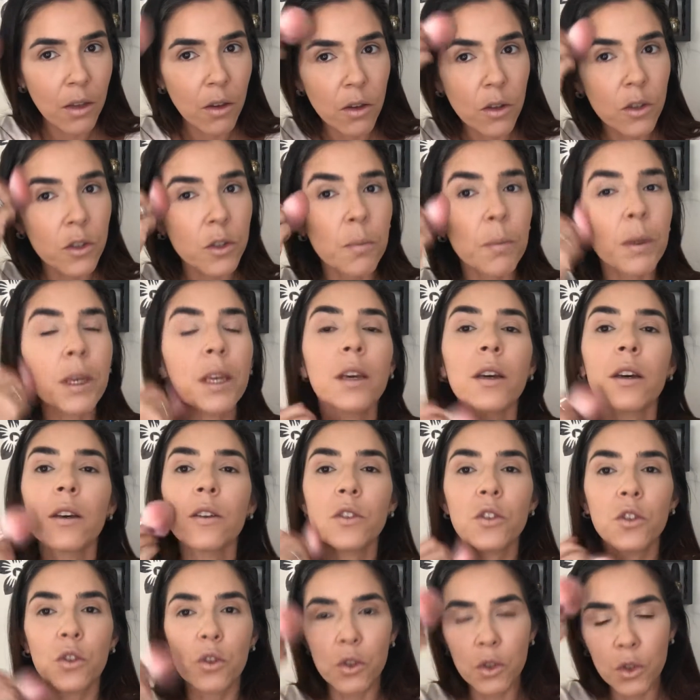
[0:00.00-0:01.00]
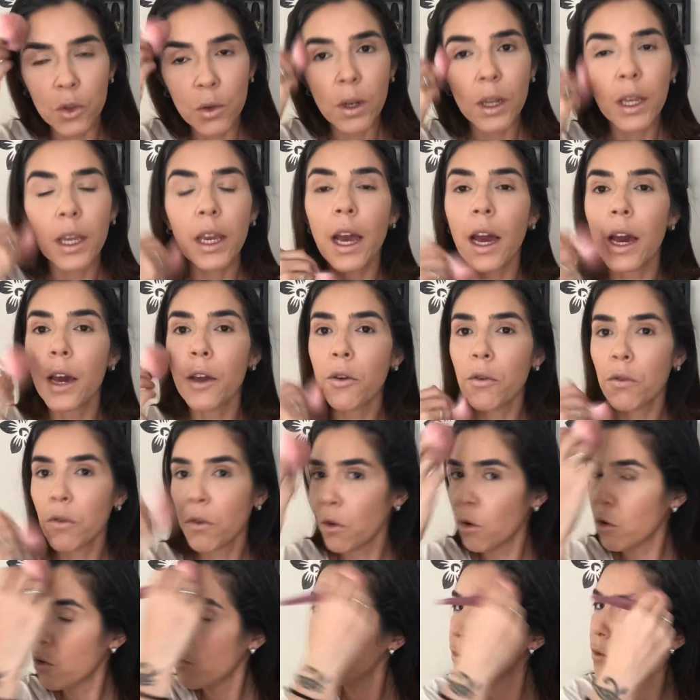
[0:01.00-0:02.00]
looks because usually I
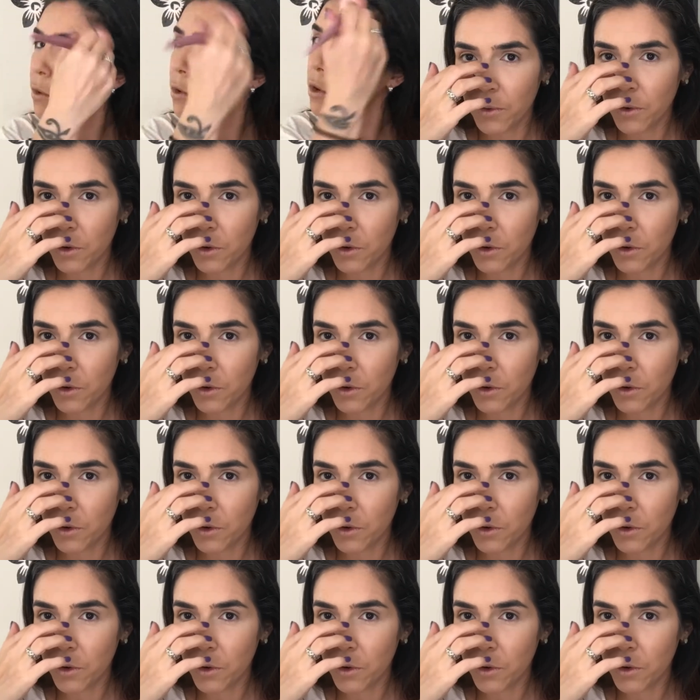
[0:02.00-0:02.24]
don't go